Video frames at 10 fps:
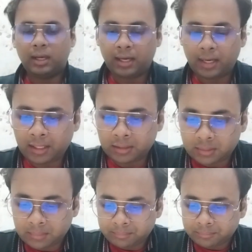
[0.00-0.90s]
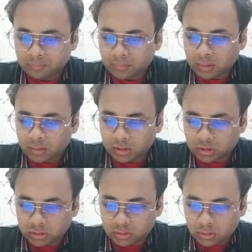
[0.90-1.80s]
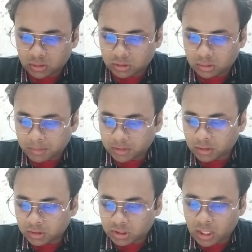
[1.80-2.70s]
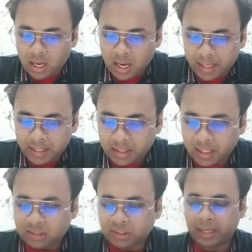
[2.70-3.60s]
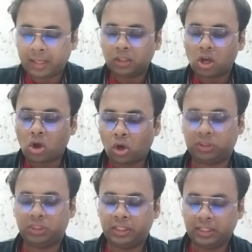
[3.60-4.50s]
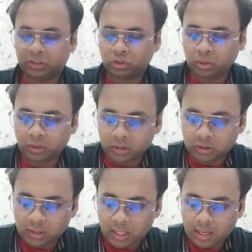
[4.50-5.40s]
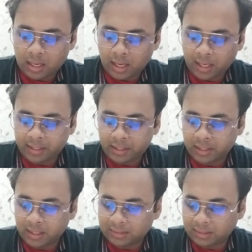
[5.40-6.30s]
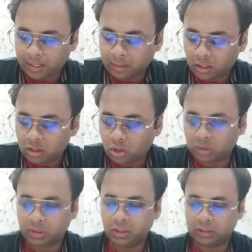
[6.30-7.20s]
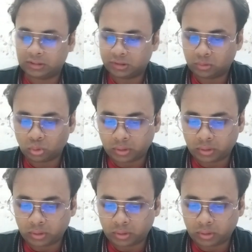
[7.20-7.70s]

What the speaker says: And is but it is the lightest and the costliest, so it is the lightest and the costliest.